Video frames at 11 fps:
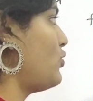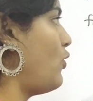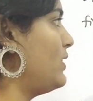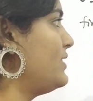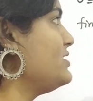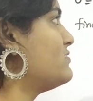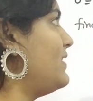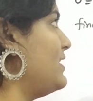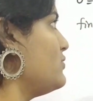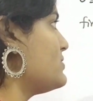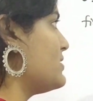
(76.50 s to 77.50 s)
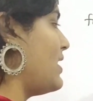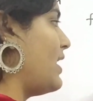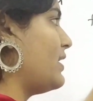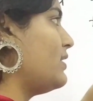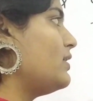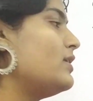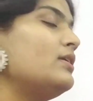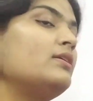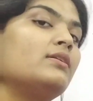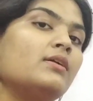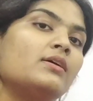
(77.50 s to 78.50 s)
all these values and
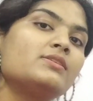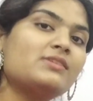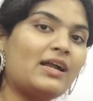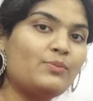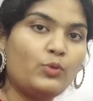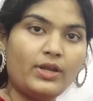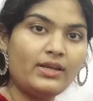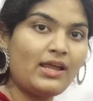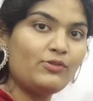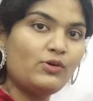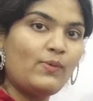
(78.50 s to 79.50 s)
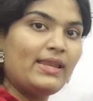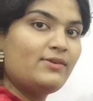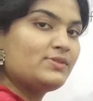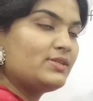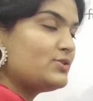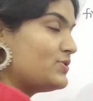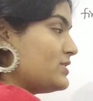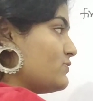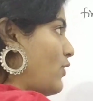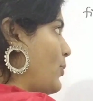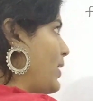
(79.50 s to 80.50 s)
start putting down the values into this
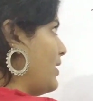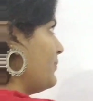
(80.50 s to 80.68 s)
formula.